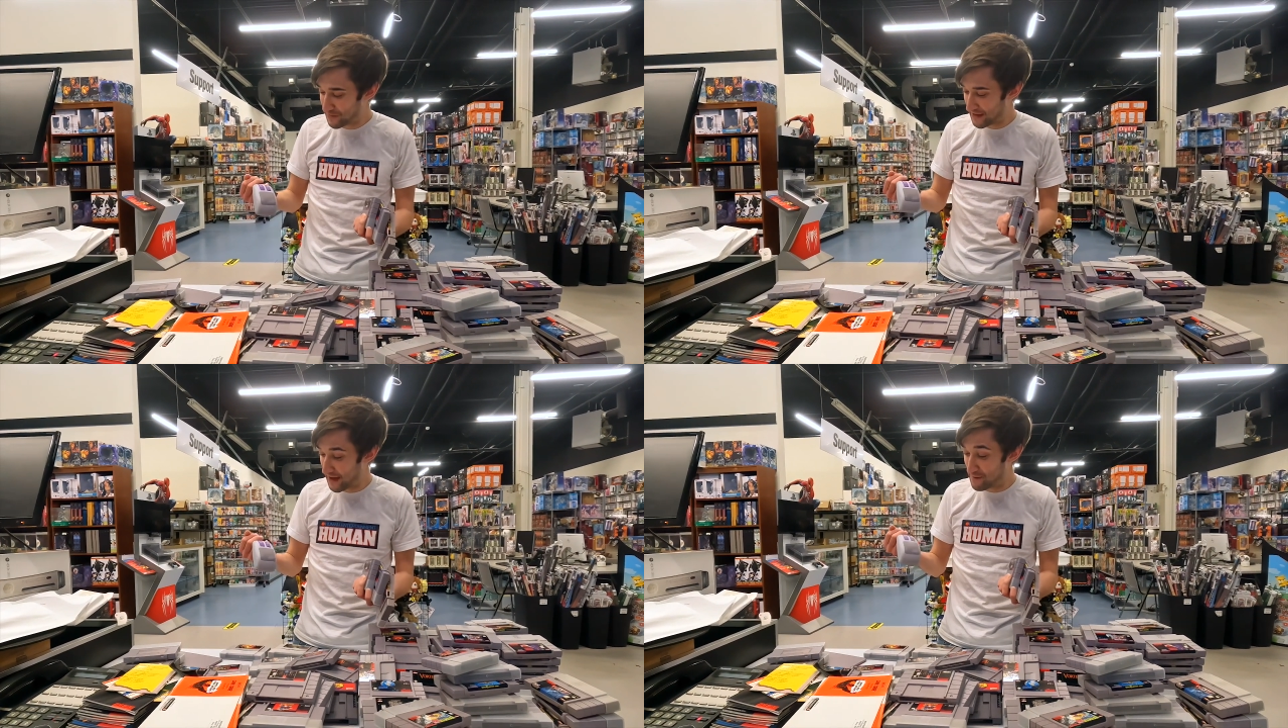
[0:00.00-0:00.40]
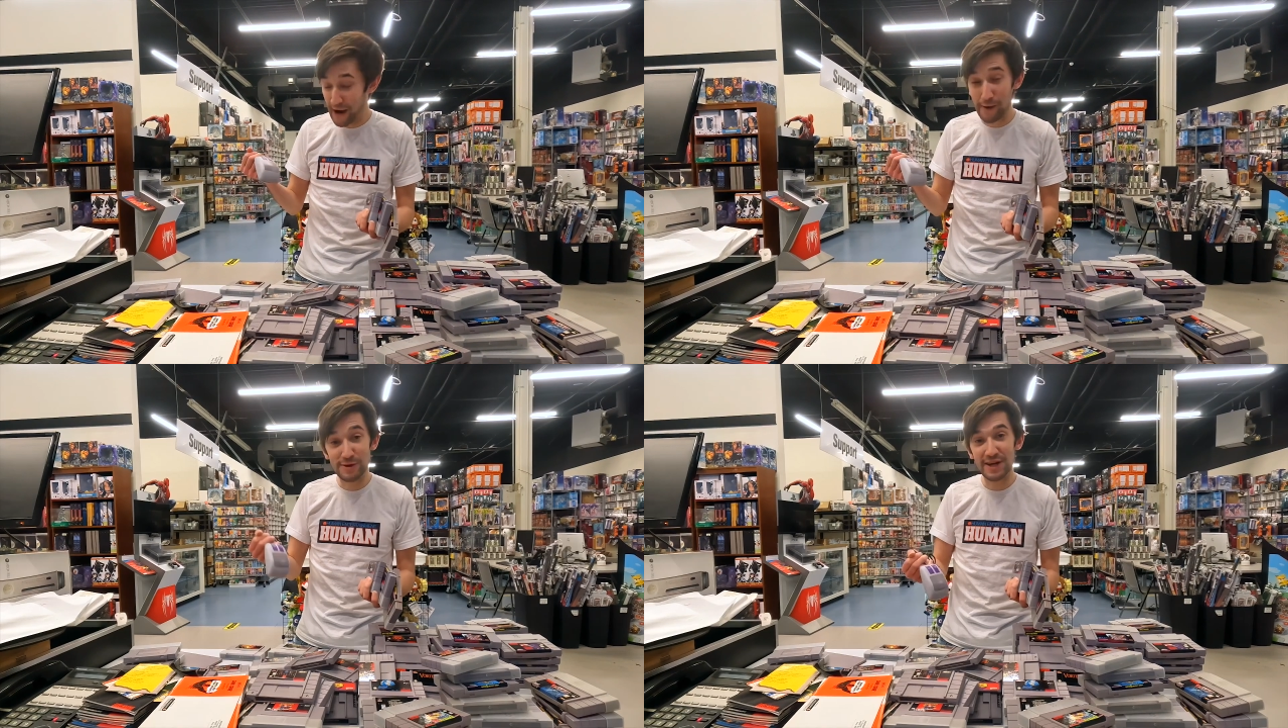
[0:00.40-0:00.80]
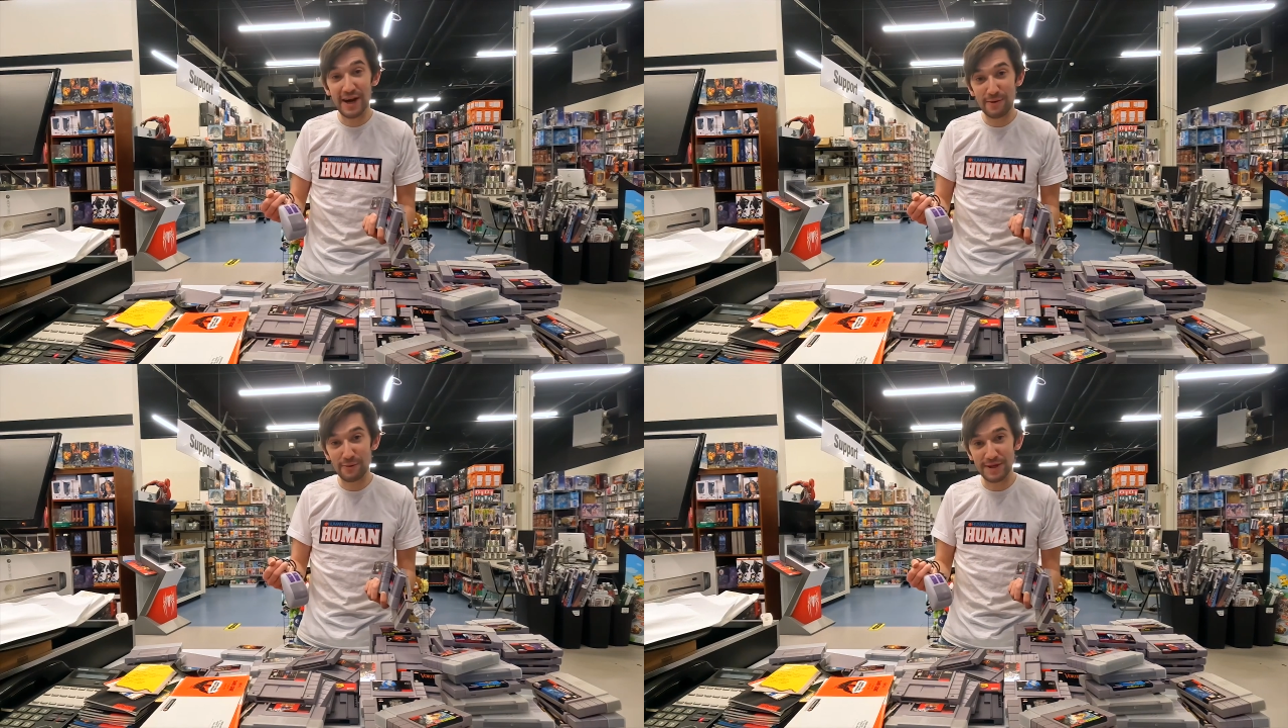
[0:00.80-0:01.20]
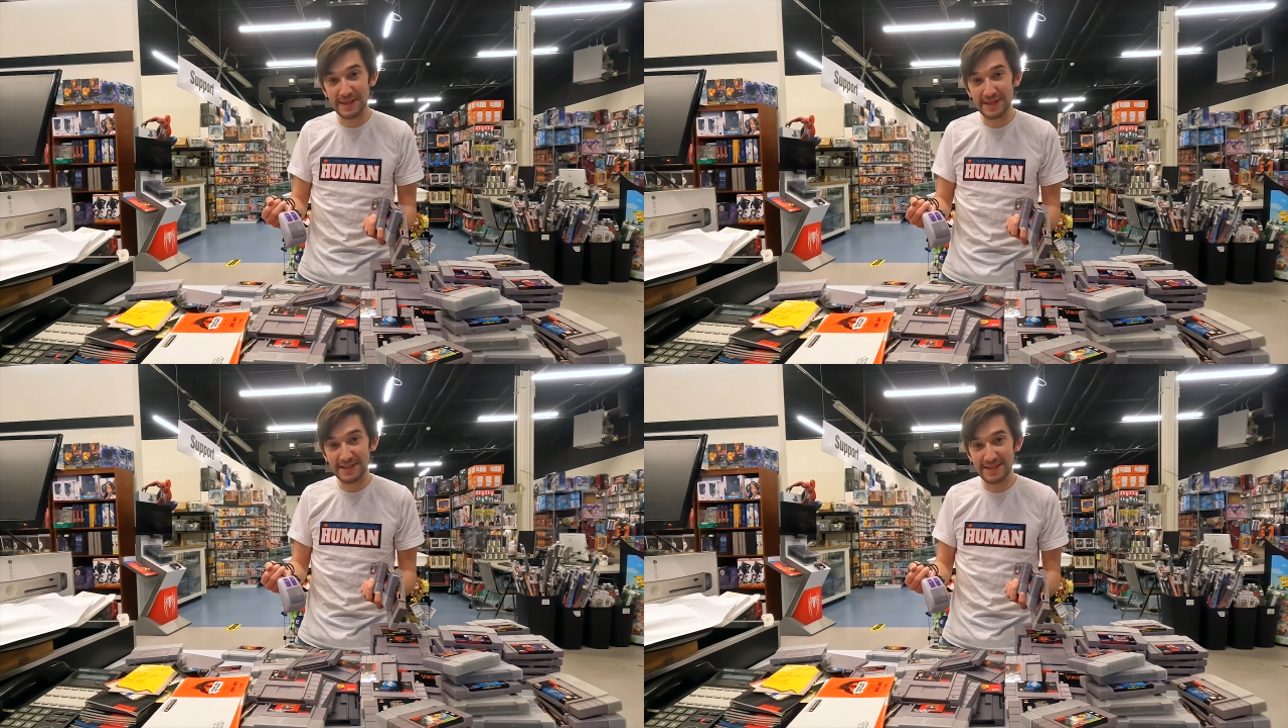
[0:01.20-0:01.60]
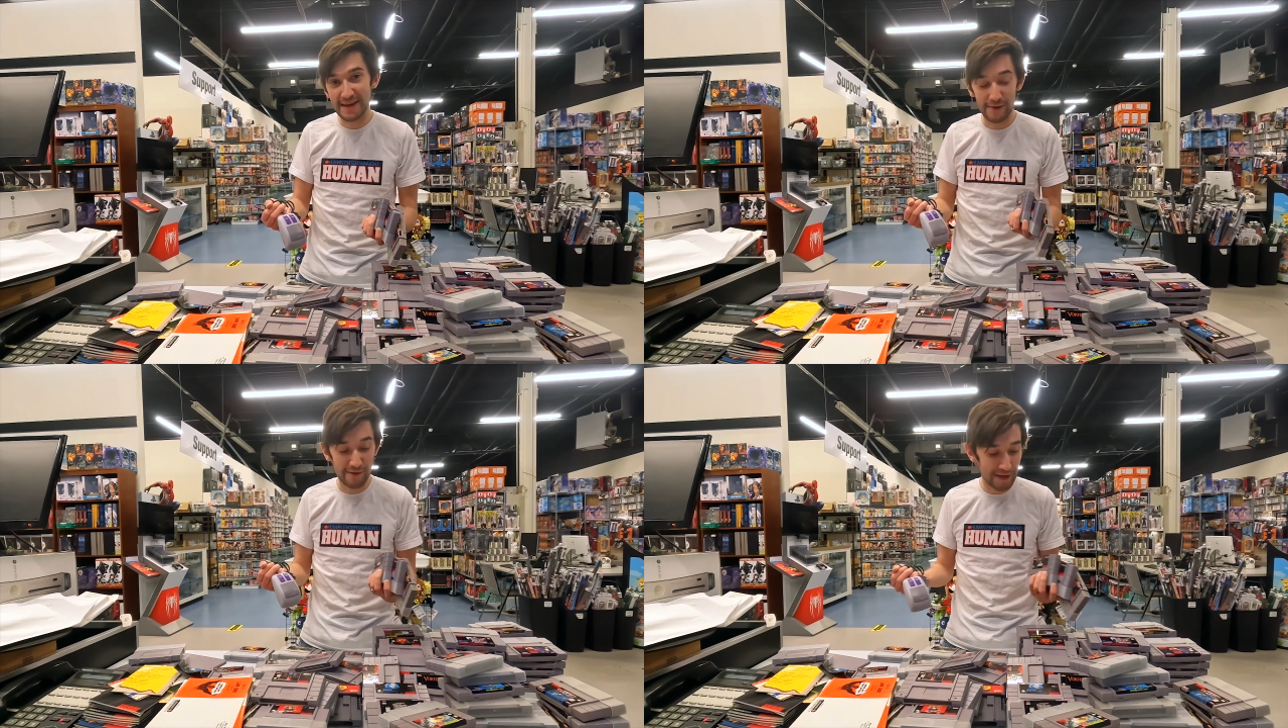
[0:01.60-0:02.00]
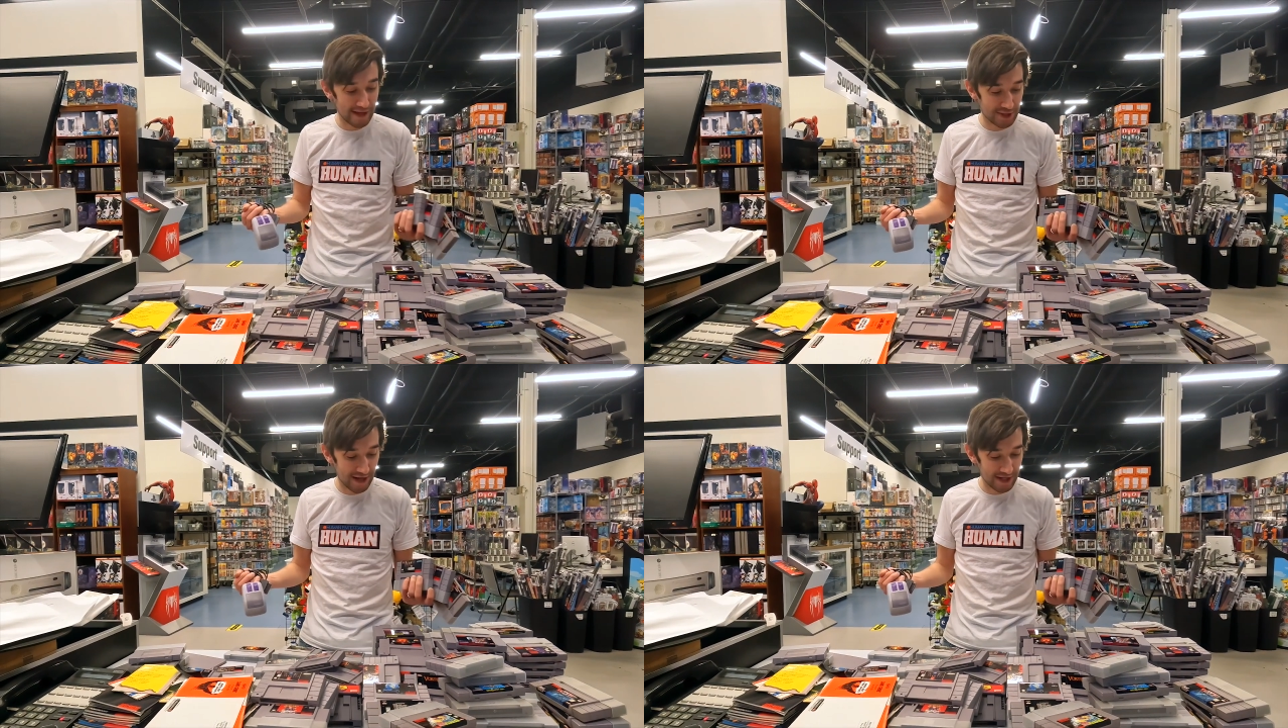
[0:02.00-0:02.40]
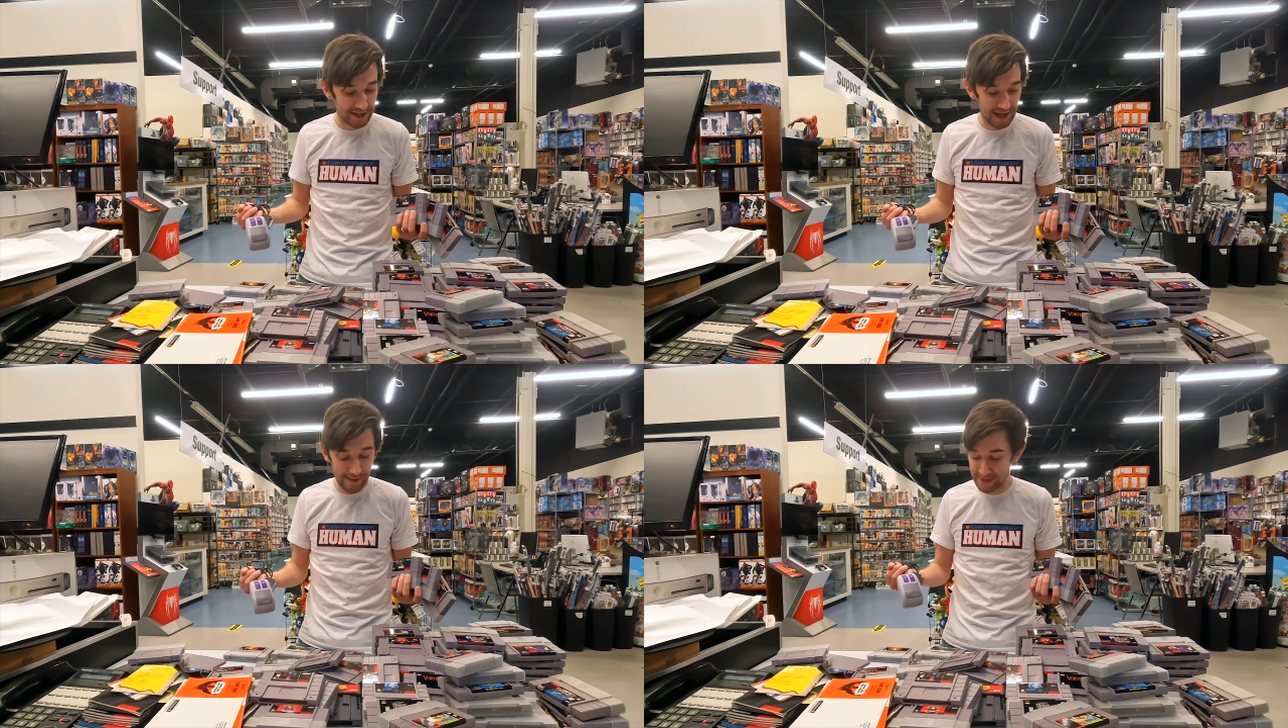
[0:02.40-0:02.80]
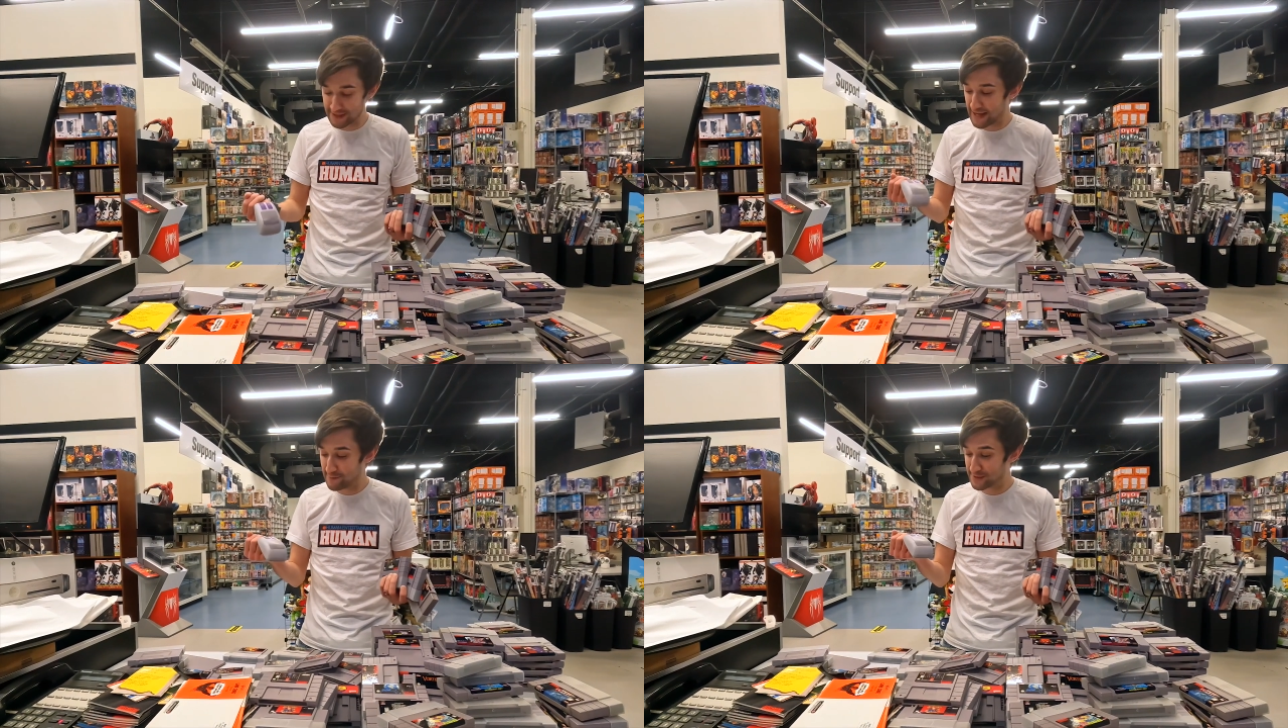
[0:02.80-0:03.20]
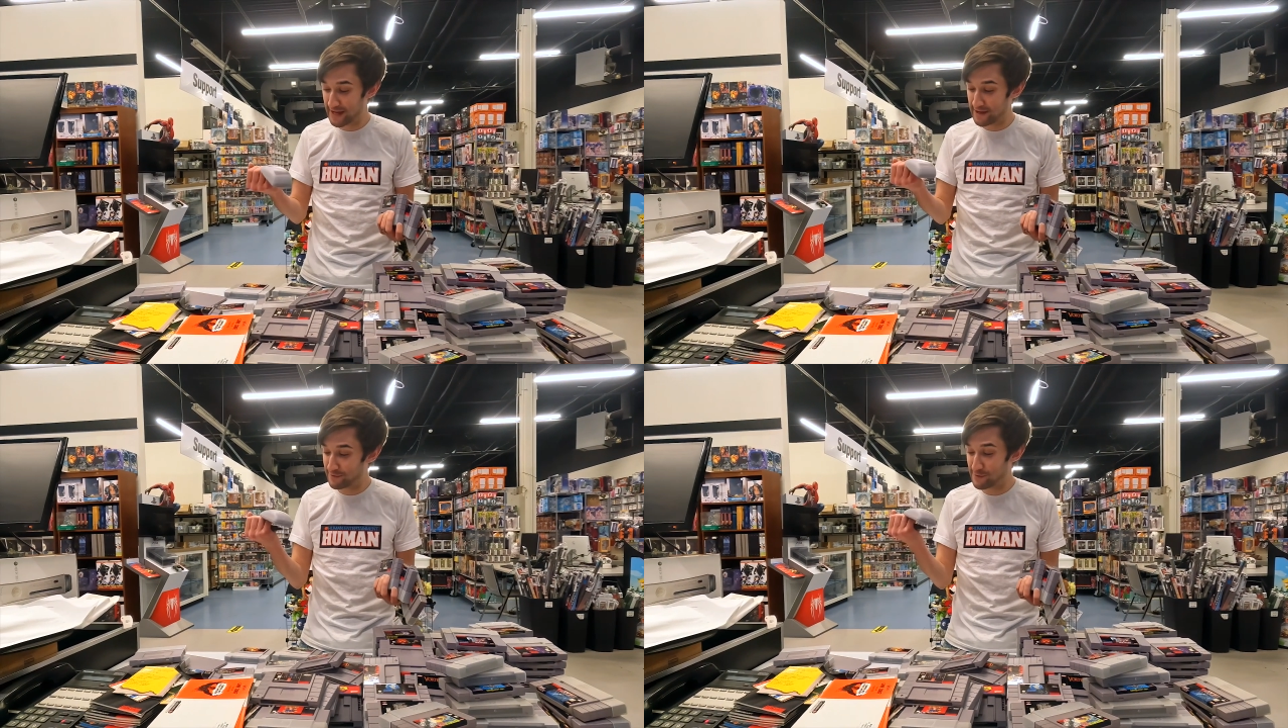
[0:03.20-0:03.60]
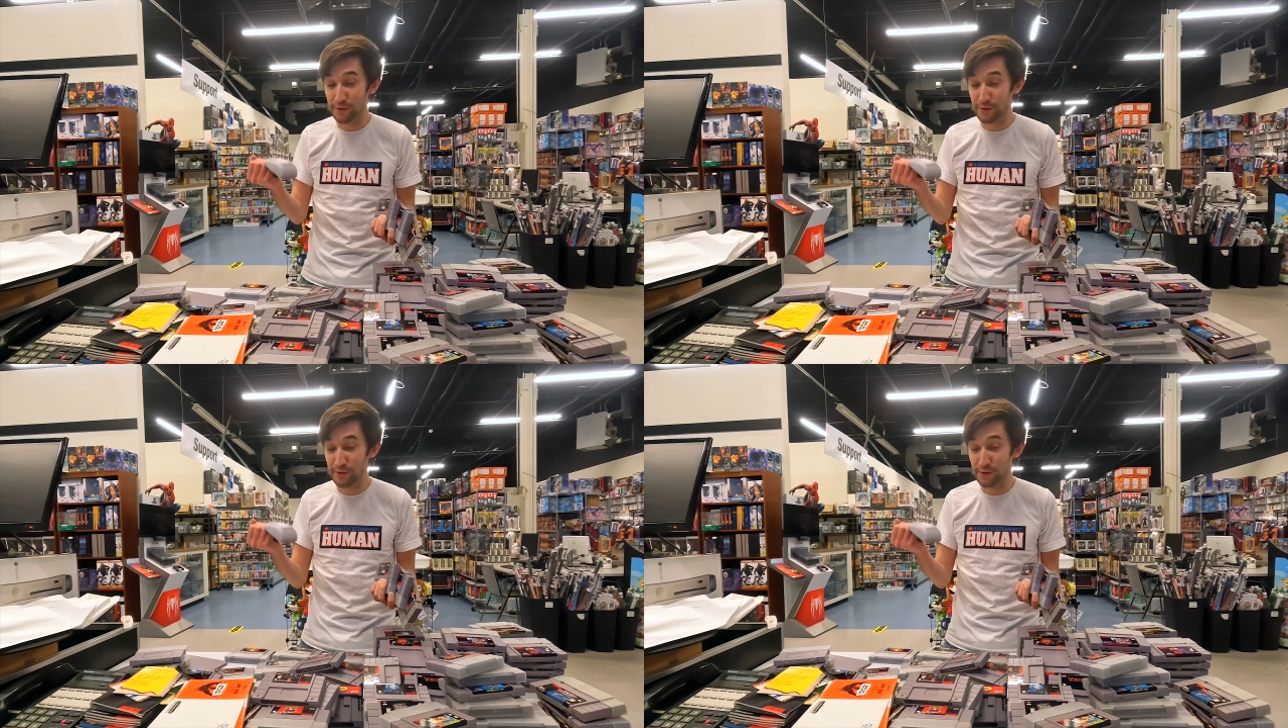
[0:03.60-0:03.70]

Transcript: I wish I had one of these. I love playing strategy games and games that